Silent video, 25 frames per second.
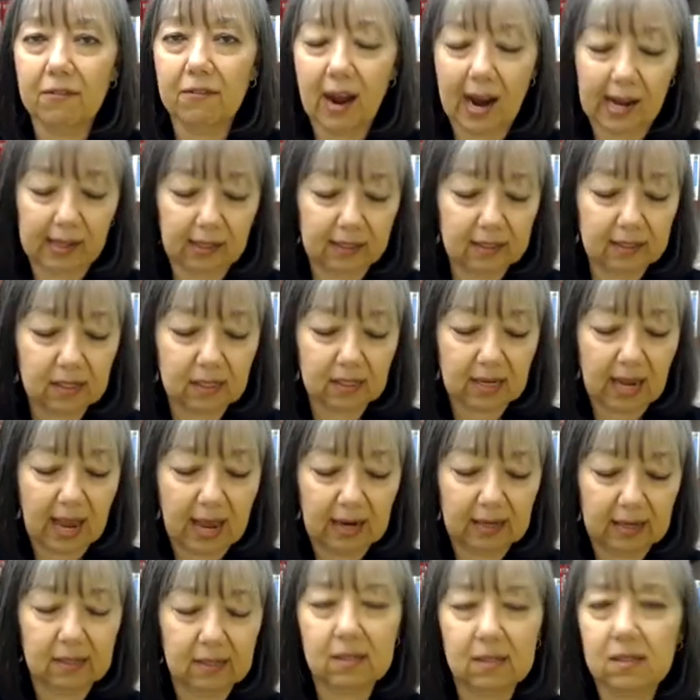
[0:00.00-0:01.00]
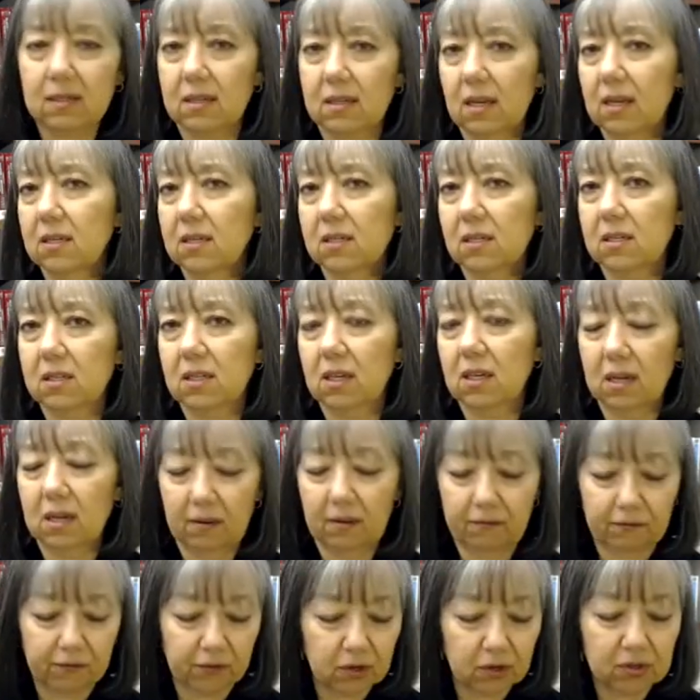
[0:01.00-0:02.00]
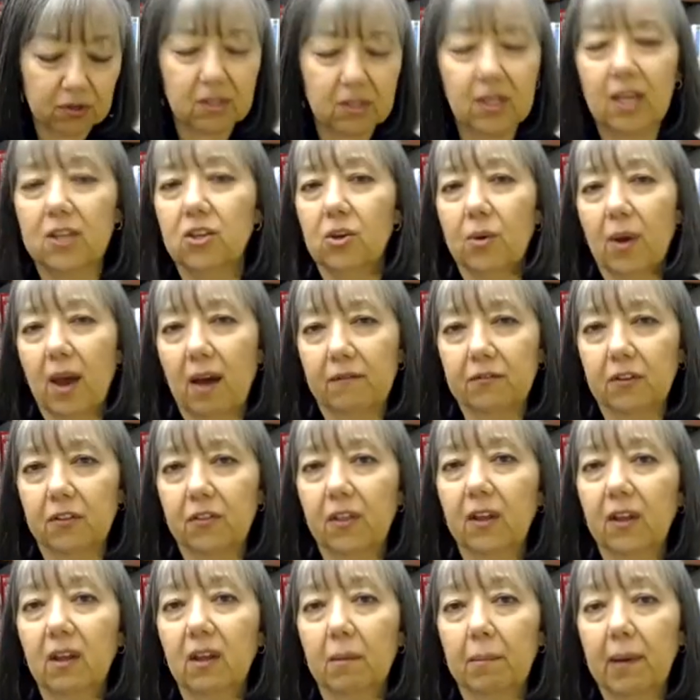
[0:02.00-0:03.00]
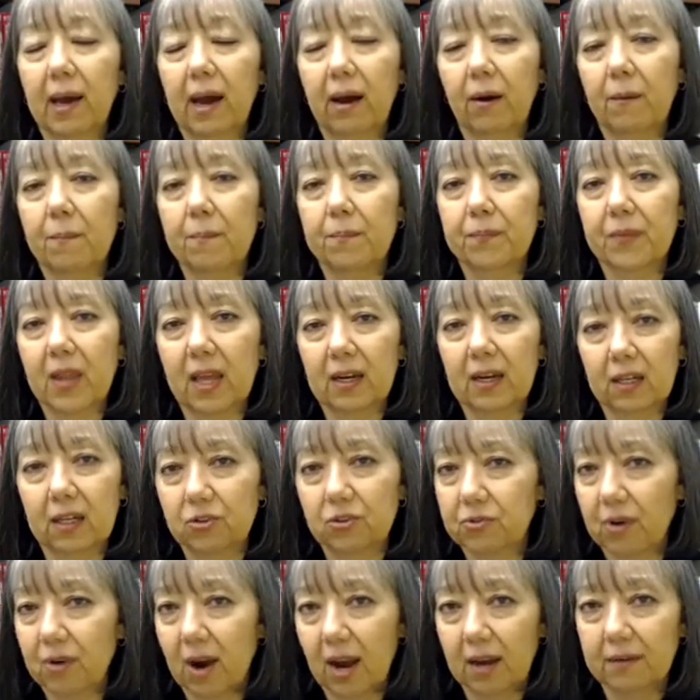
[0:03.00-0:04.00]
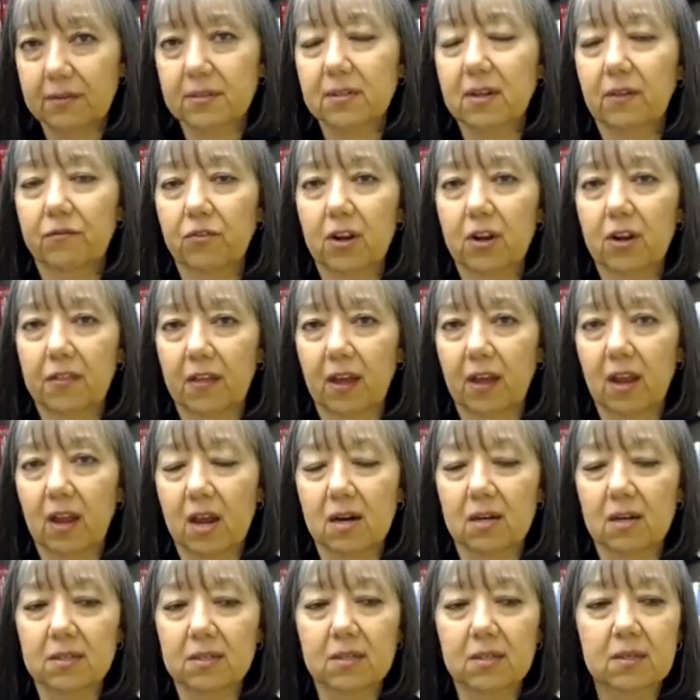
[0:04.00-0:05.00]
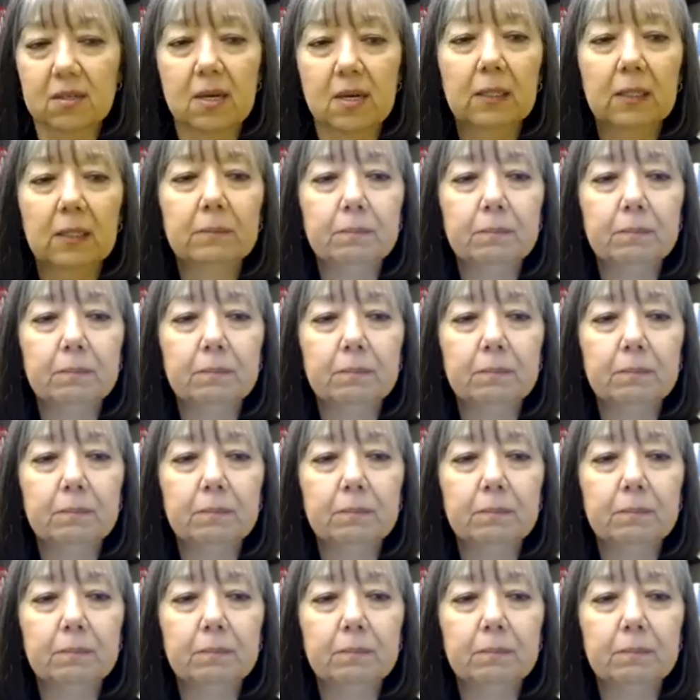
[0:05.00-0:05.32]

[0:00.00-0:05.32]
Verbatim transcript: filing status is the first thing you have to think about, and it drives everything else.